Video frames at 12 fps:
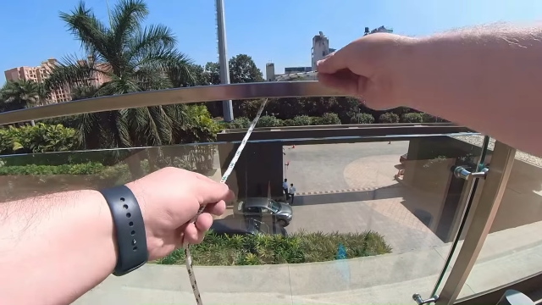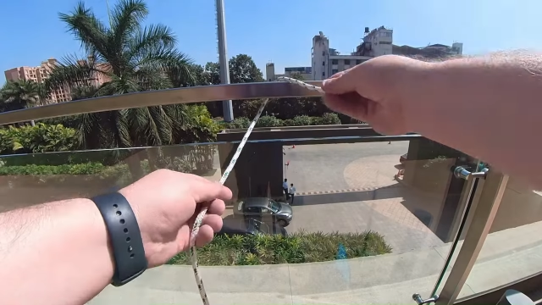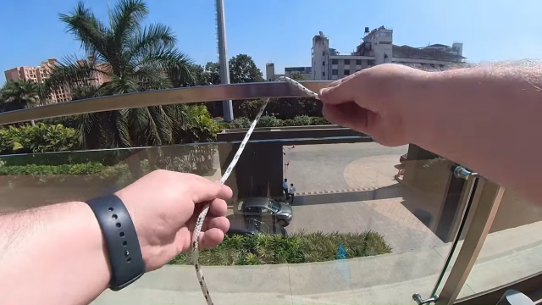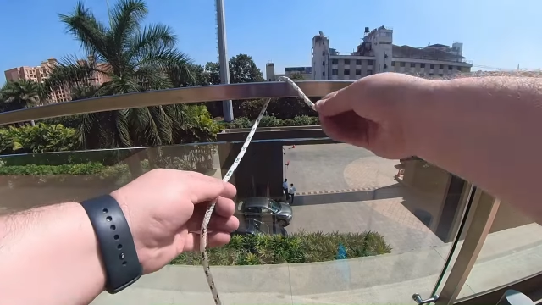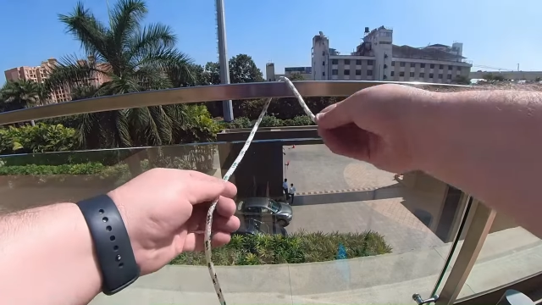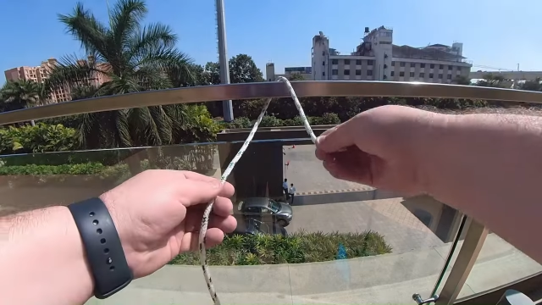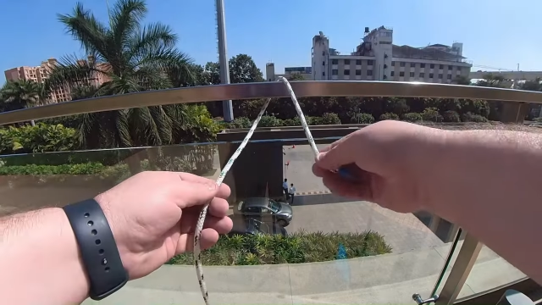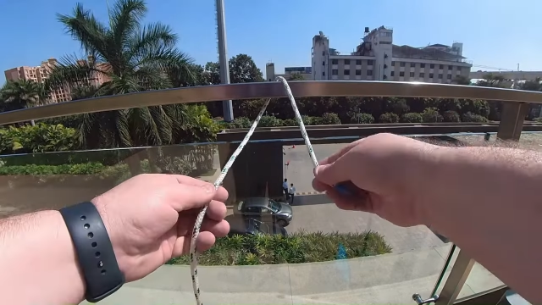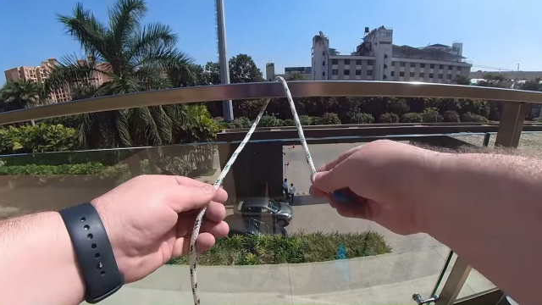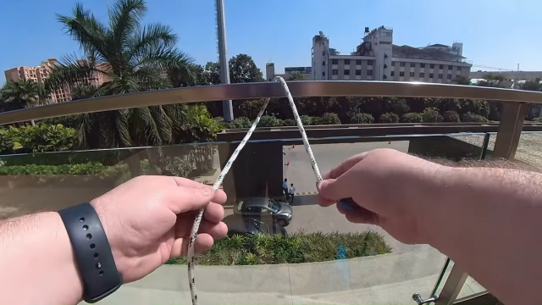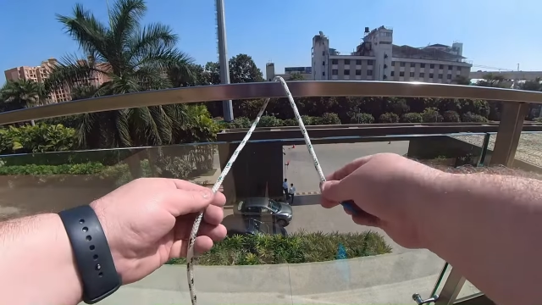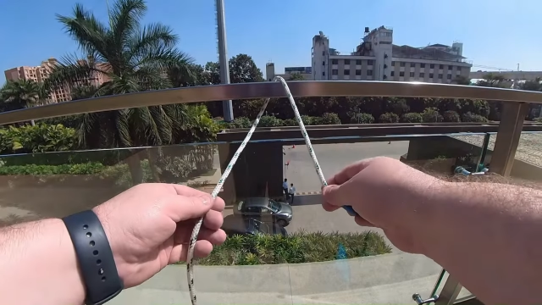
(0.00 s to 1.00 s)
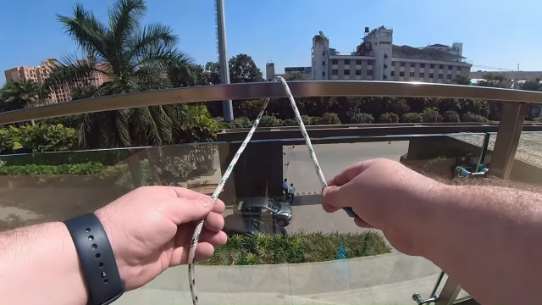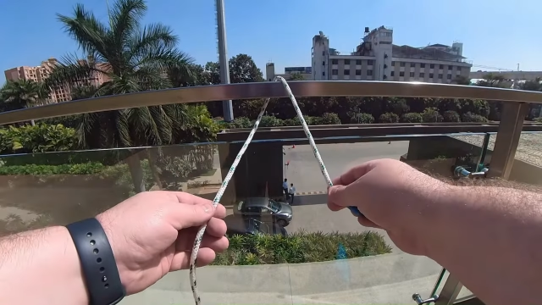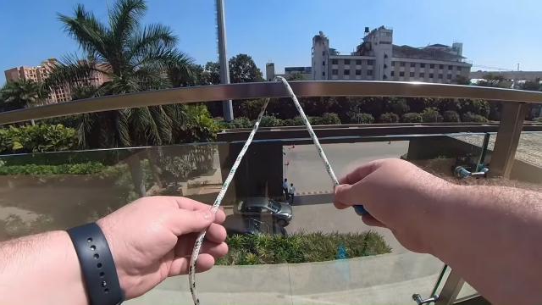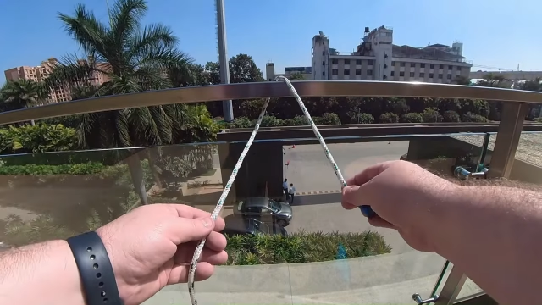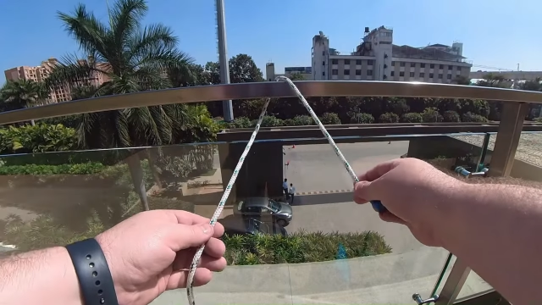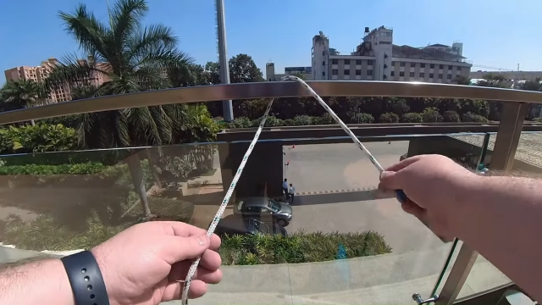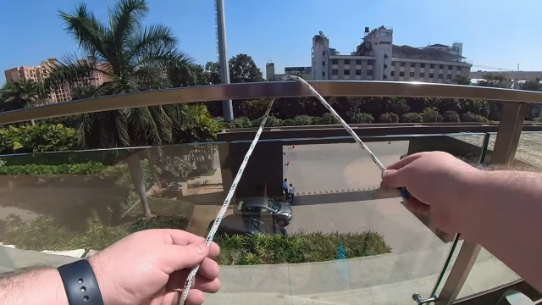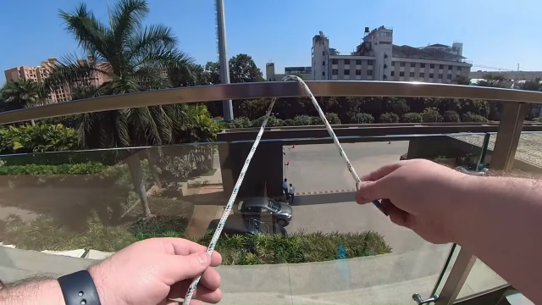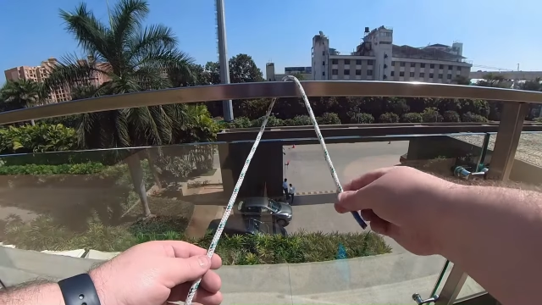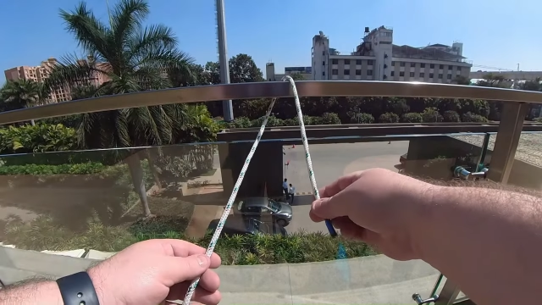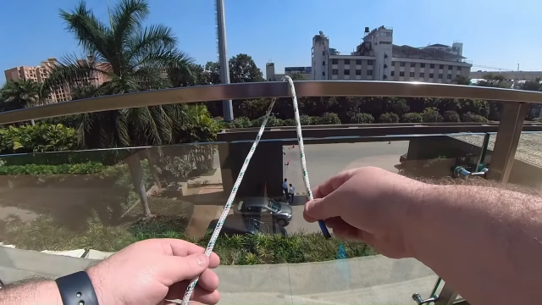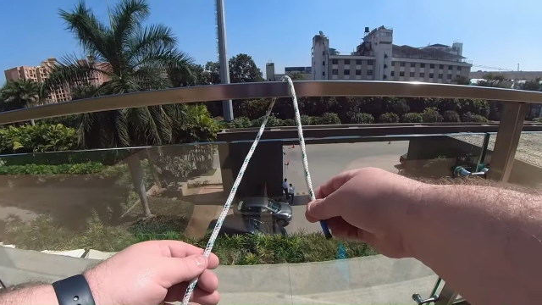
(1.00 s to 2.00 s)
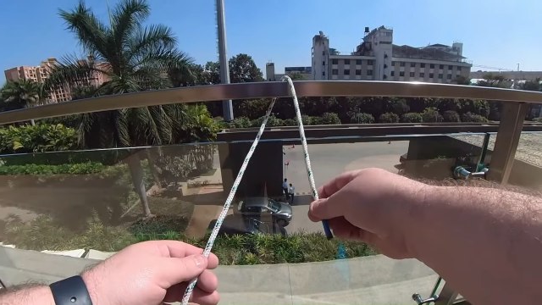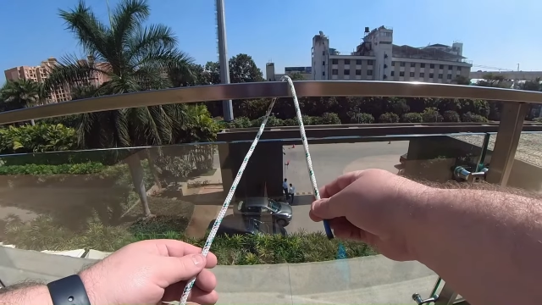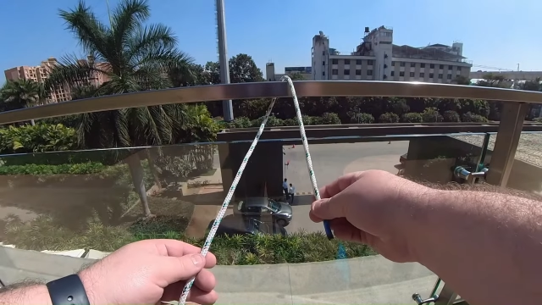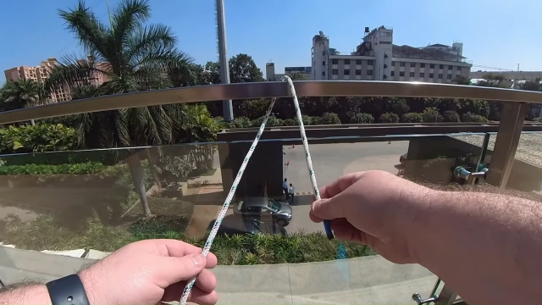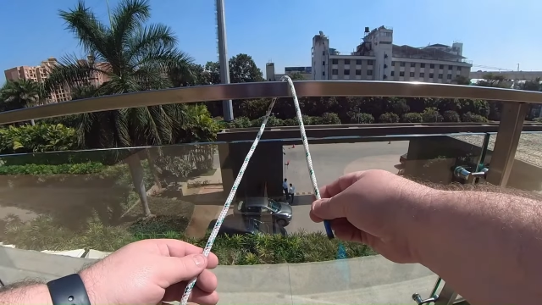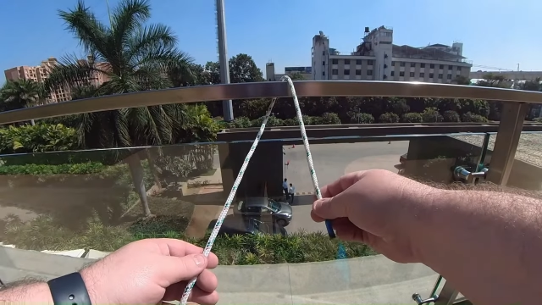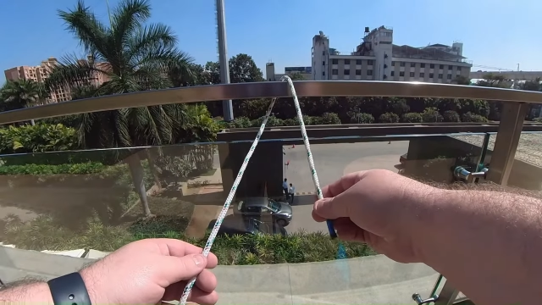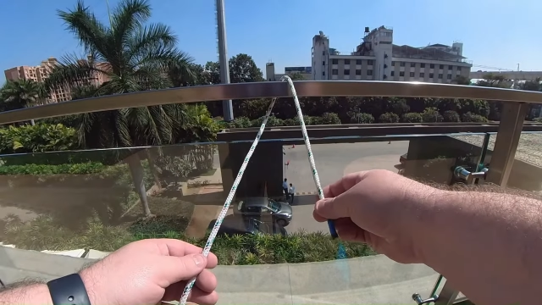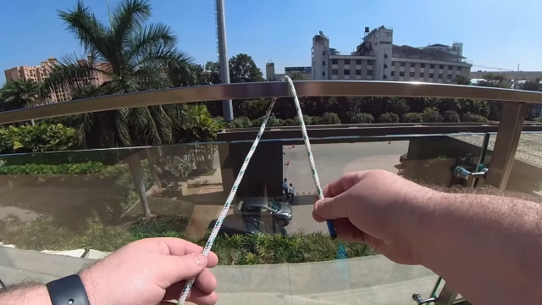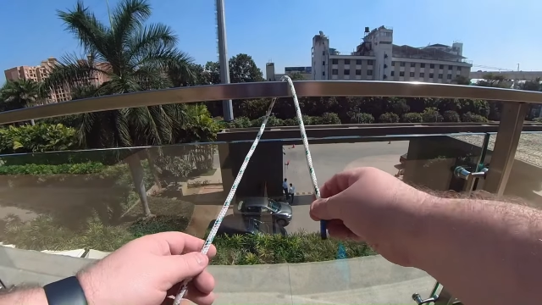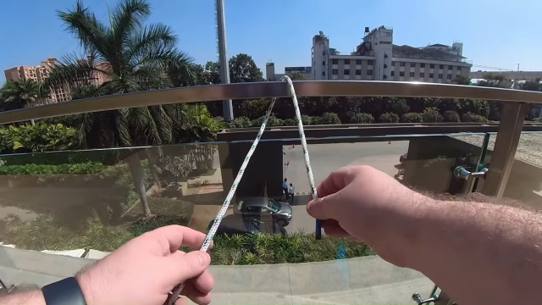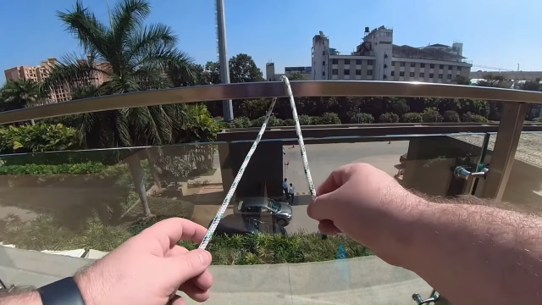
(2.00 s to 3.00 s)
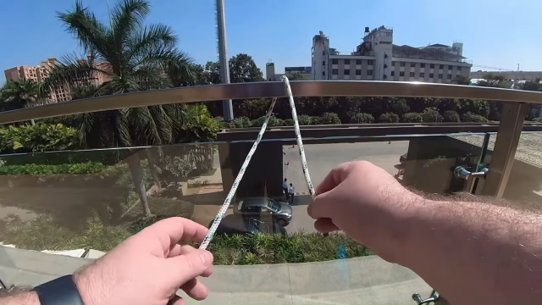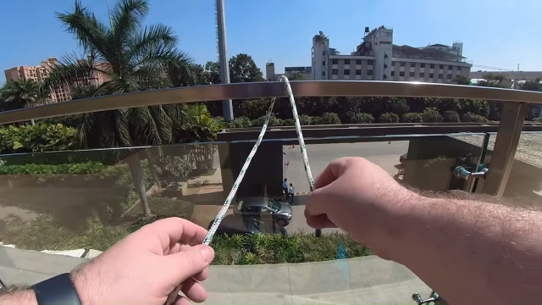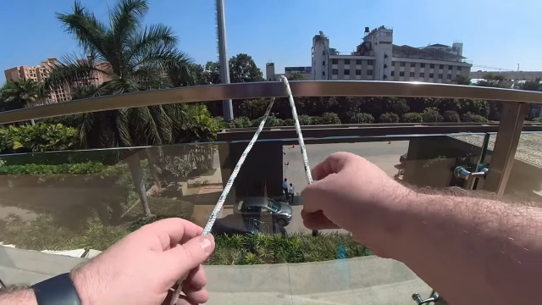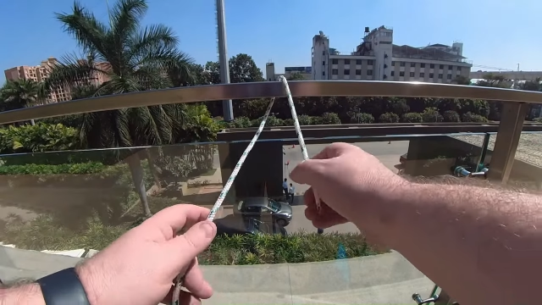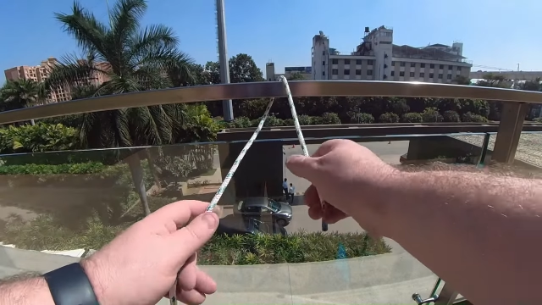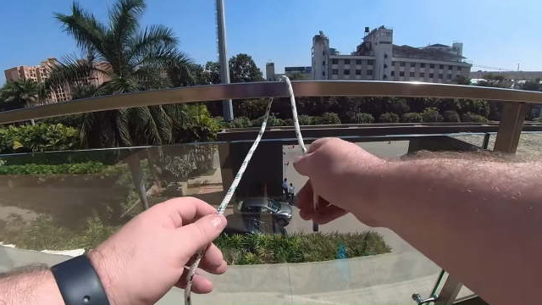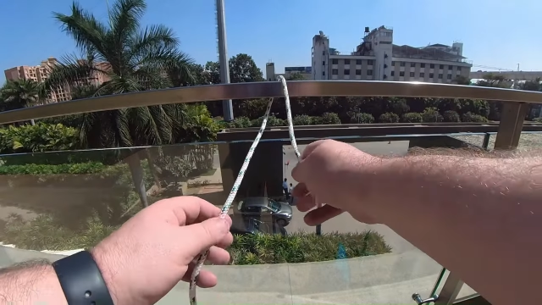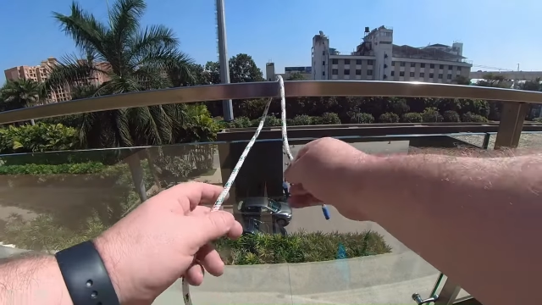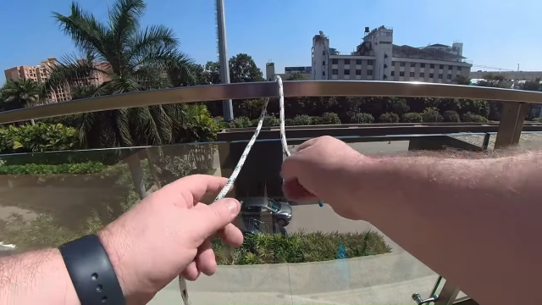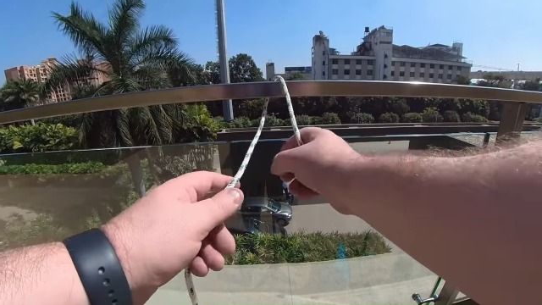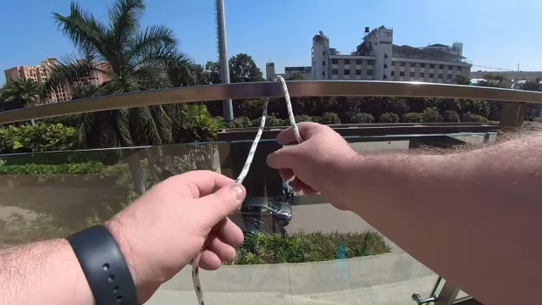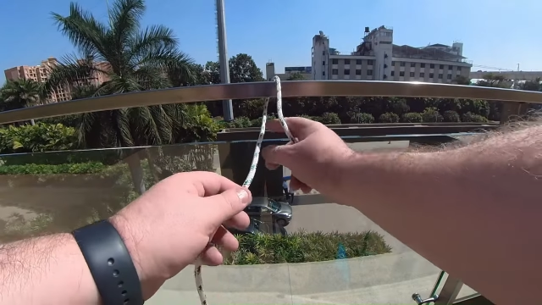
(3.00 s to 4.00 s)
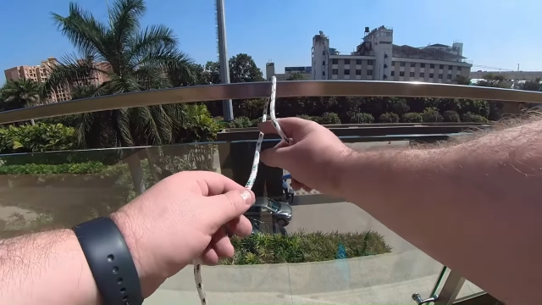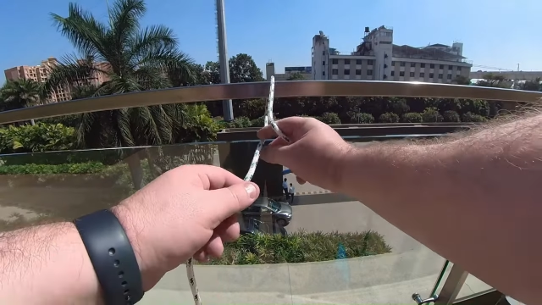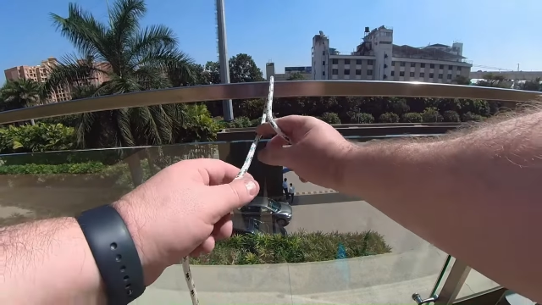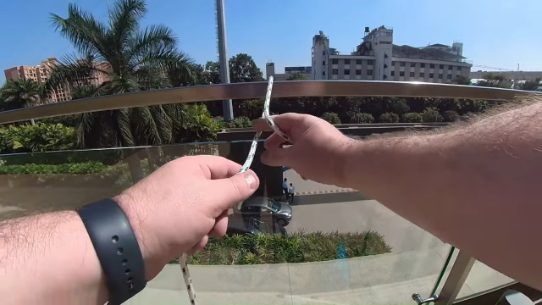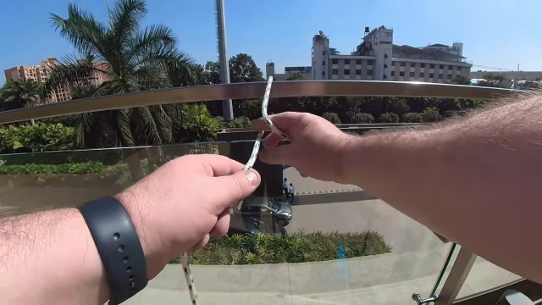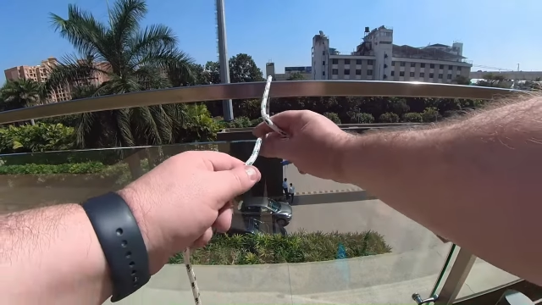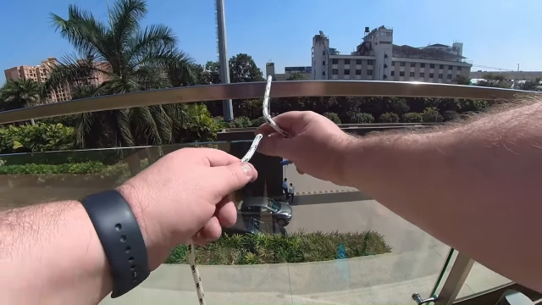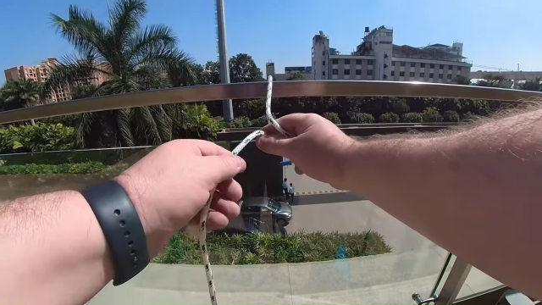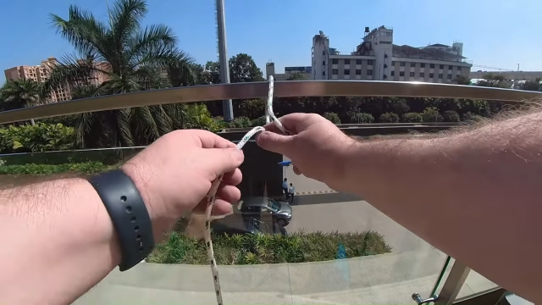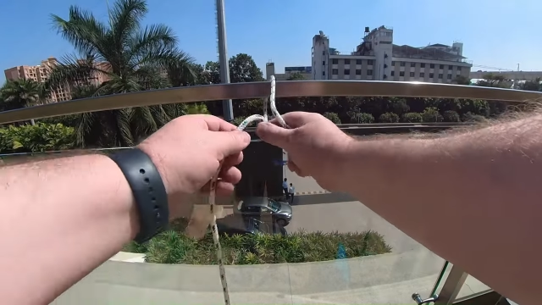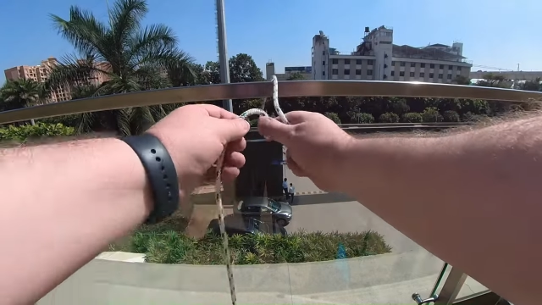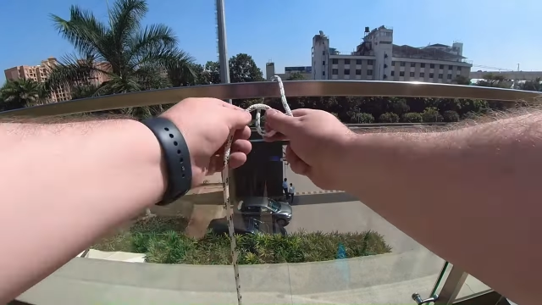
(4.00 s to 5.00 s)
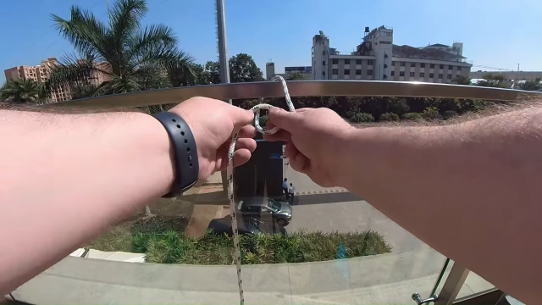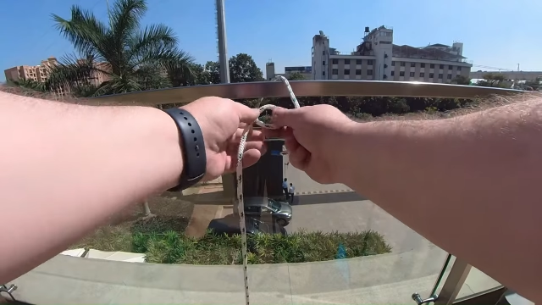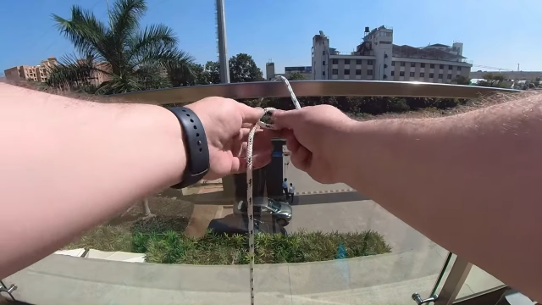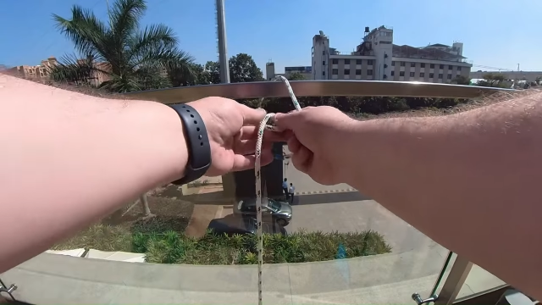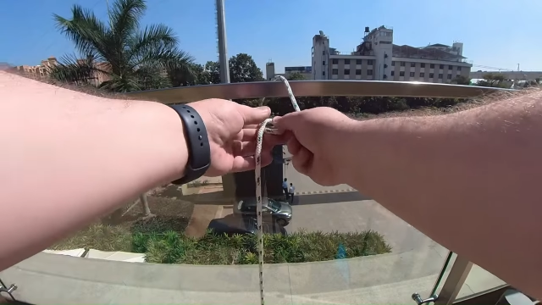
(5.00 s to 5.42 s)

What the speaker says: (no speaker visible)